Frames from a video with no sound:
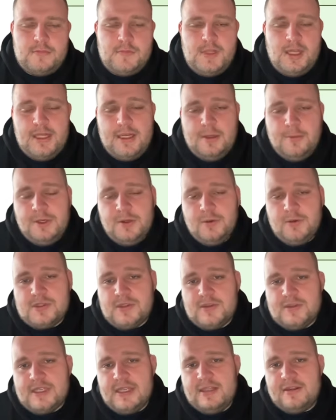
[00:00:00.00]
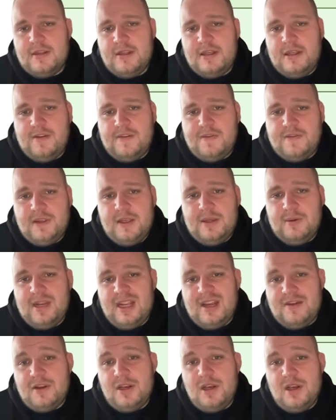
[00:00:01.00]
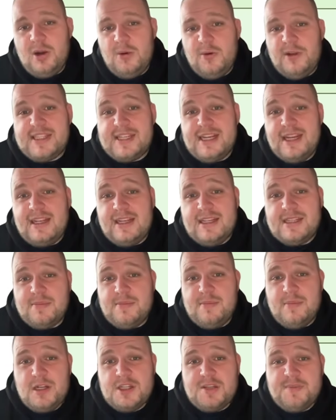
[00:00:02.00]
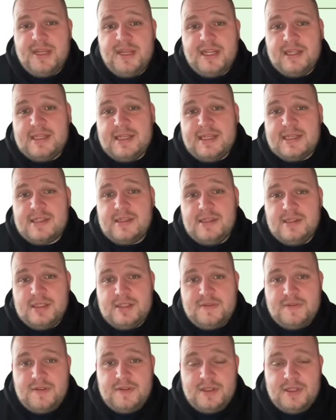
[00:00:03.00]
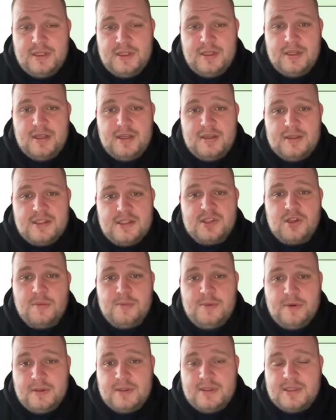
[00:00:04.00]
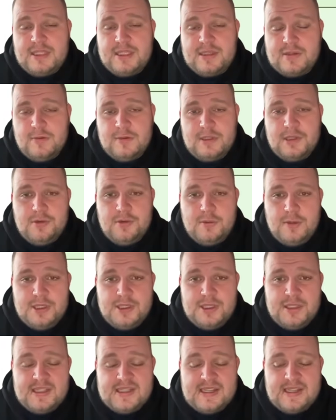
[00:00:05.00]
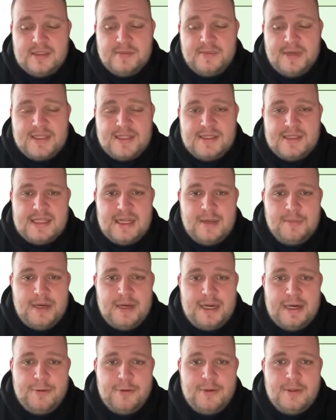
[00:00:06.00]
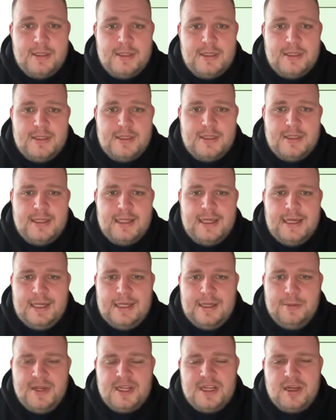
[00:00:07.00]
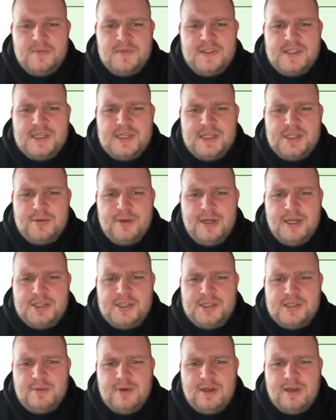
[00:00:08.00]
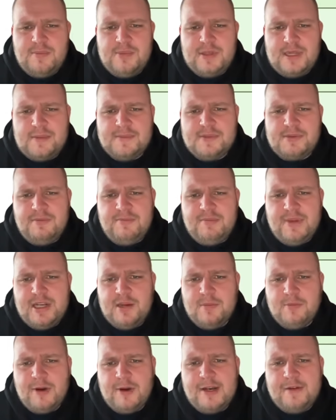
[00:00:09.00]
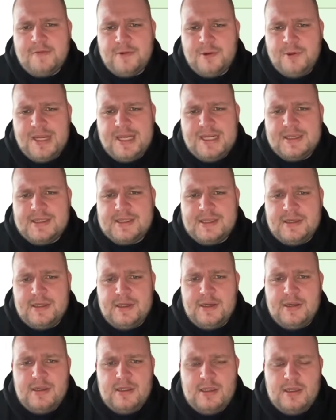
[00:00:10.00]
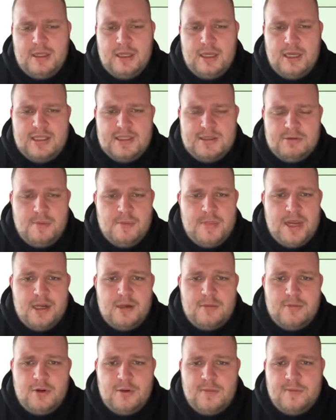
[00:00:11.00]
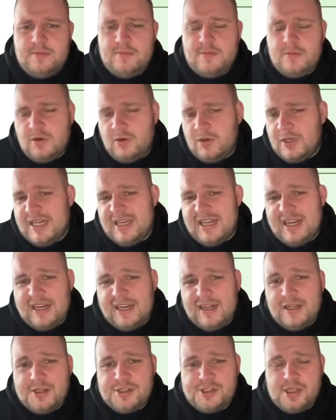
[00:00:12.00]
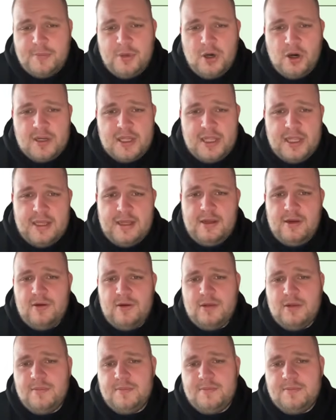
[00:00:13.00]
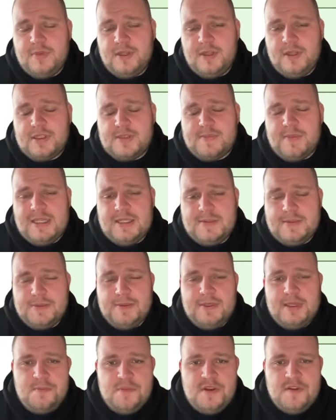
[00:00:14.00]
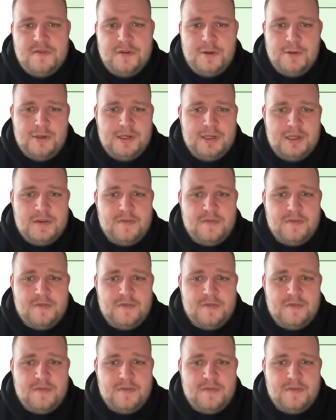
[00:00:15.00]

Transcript: And then we also said that if we have a lower 10, it's a much bigger distance for the stopper, as it's called in Norwich, and the centre back to step out. And then we come to situations where perhaps we've made a breakthrough into a melon room, or in English, the pocket, or the space between the midfield and the